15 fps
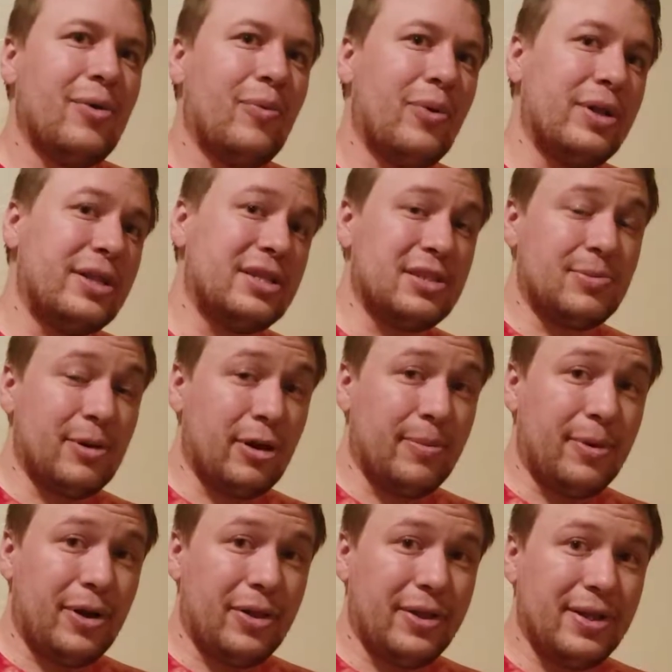what the spell
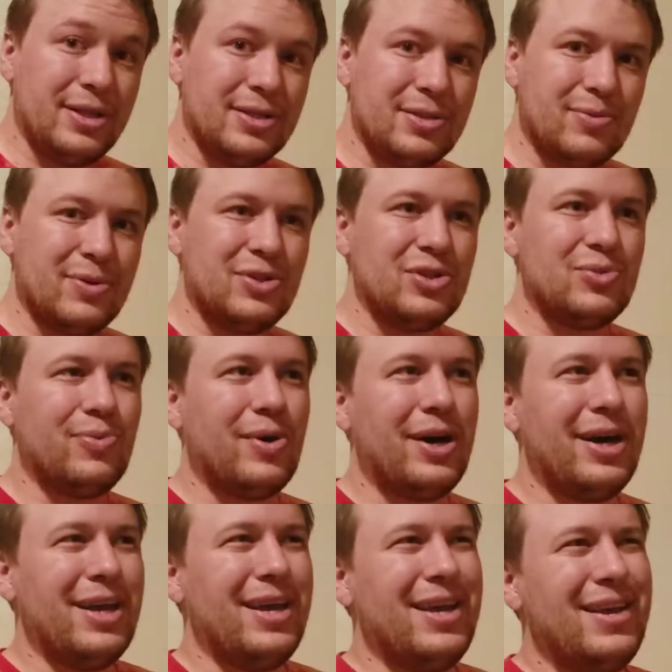ball is, which is
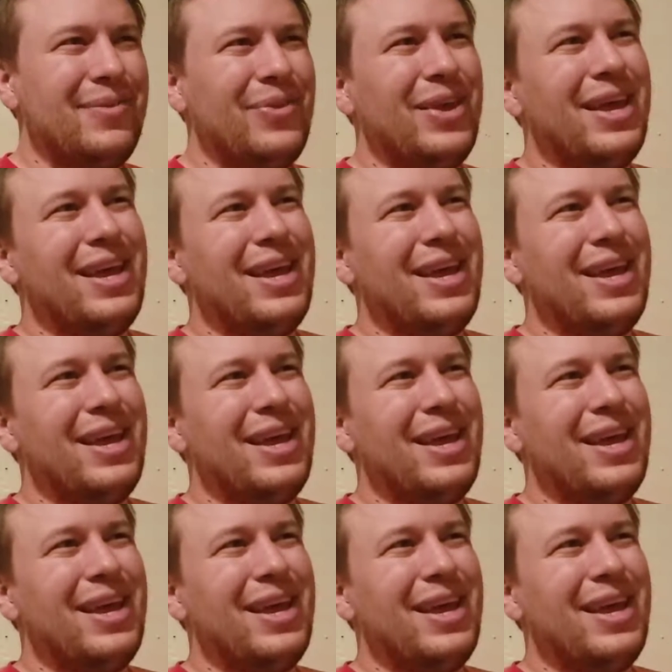why